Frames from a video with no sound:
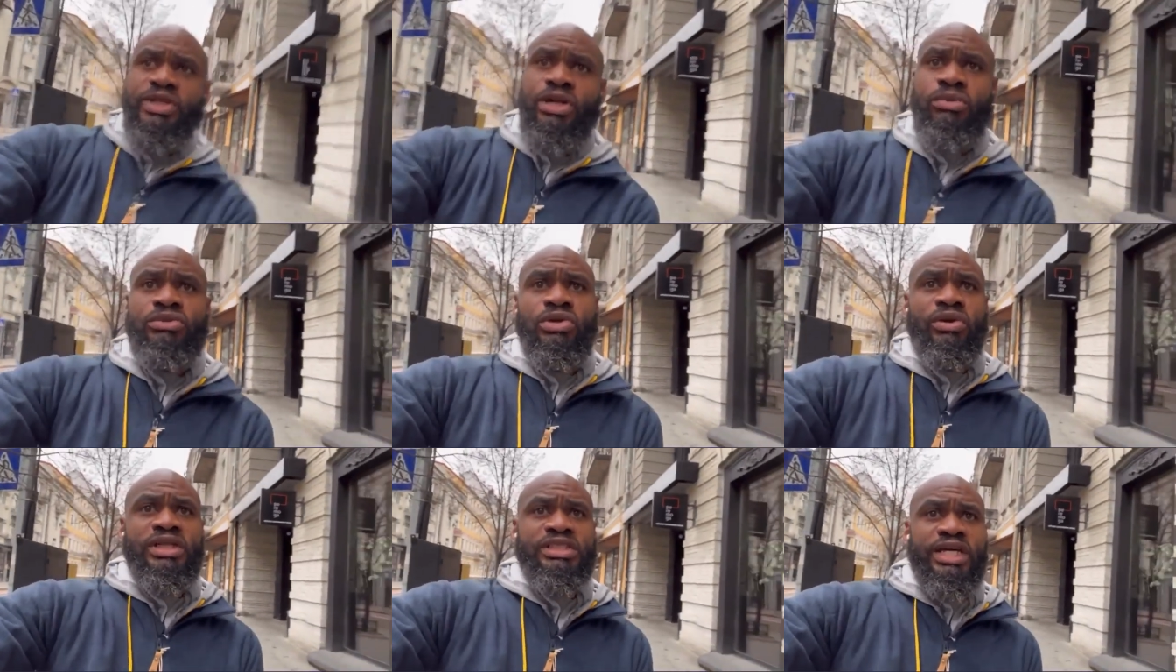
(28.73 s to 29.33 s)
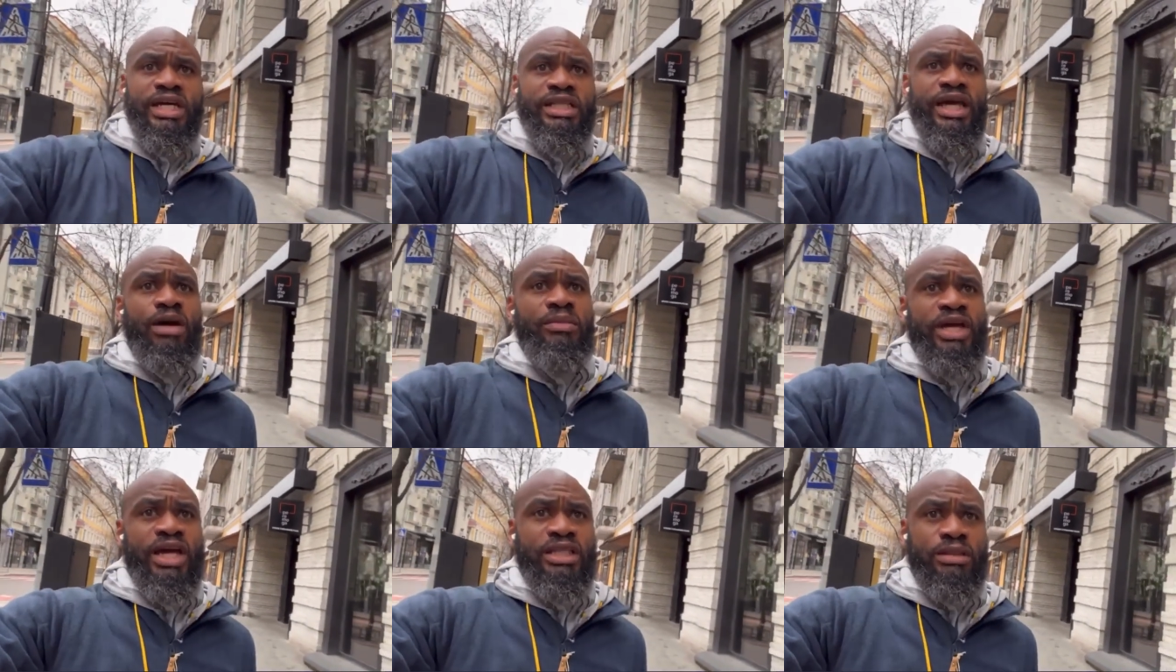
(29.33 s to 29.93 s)
We don't know exactly
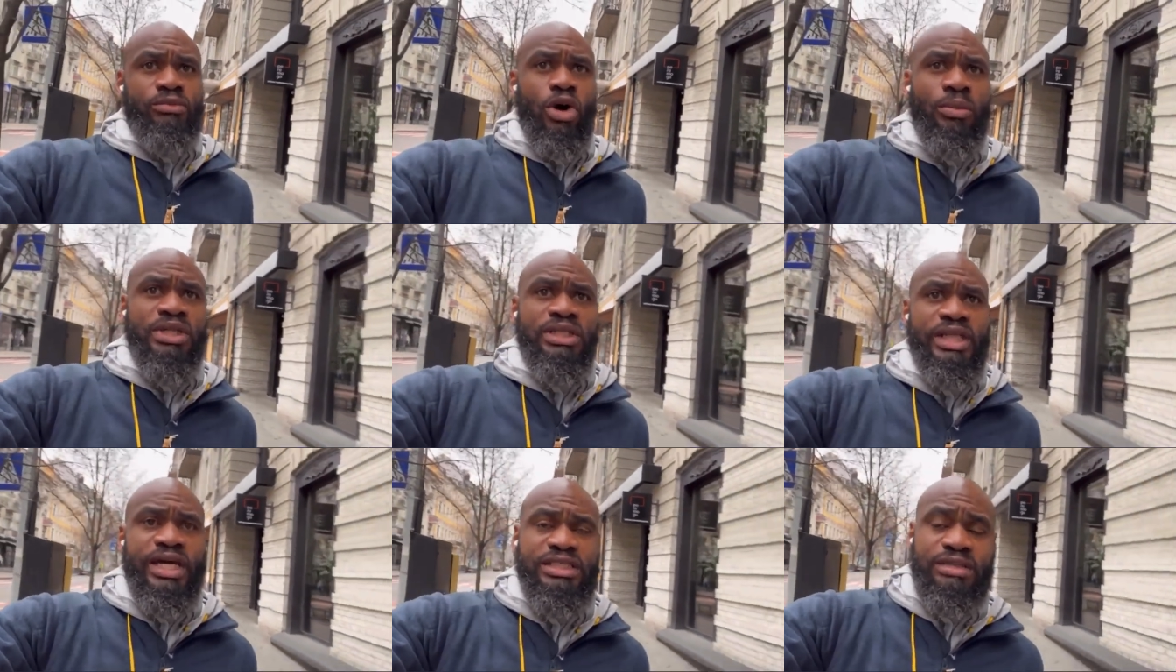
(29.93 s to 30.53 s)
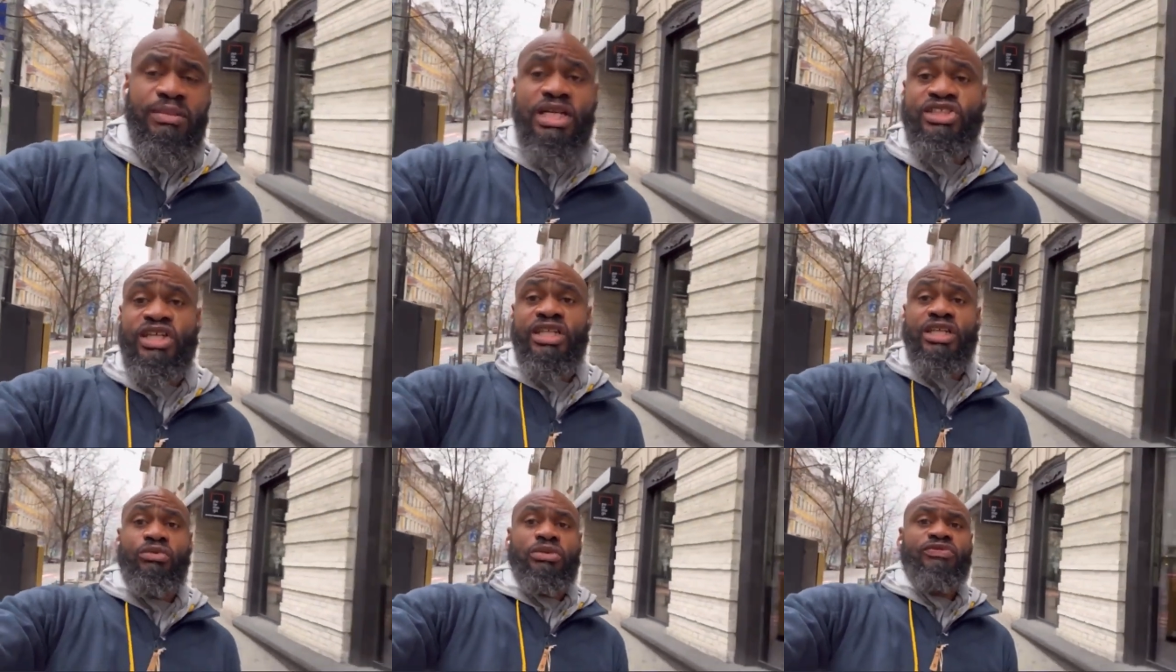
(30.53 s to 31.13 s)
how many at the moment. The last time I
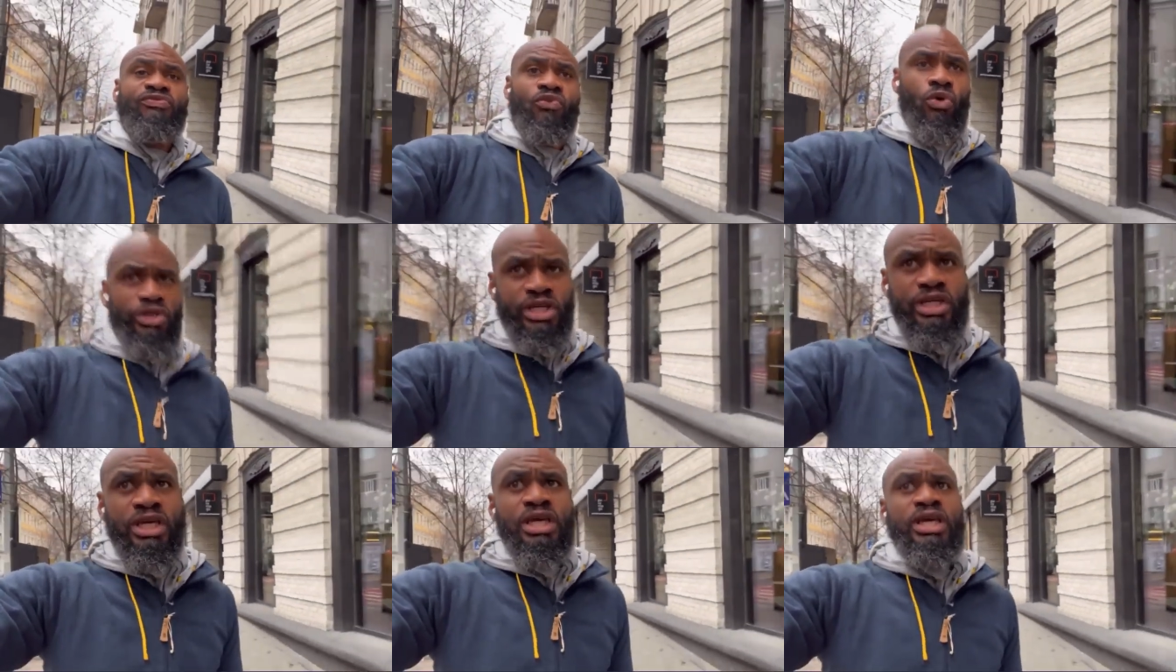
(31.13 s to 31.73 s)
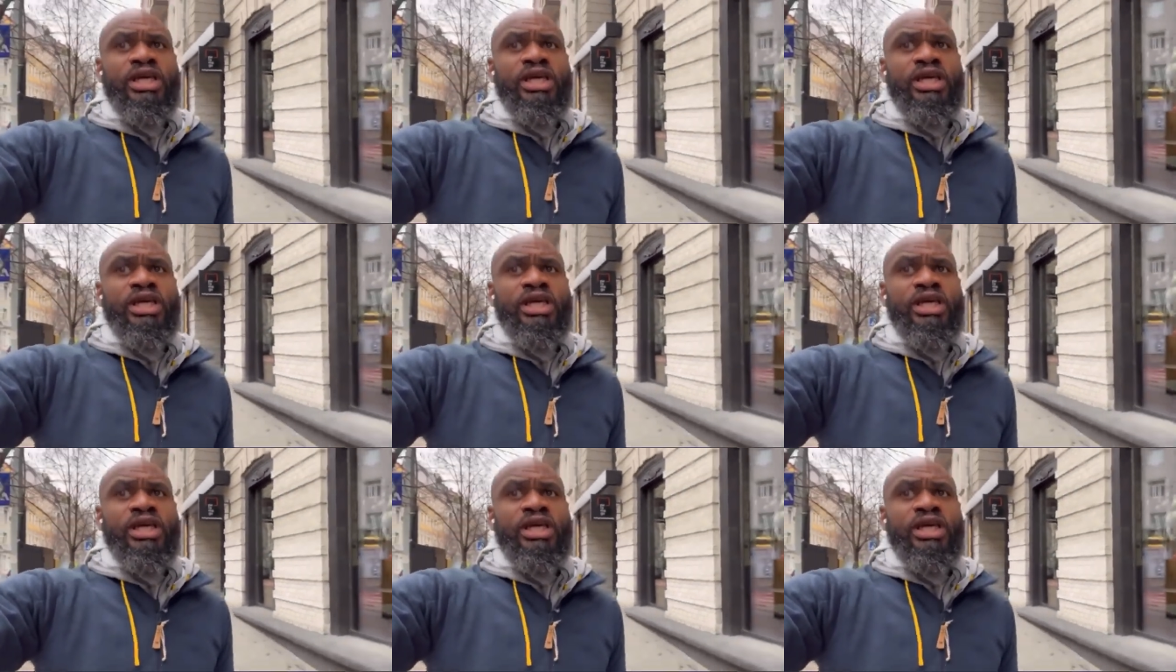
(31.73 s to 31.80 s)
checked, it was 40.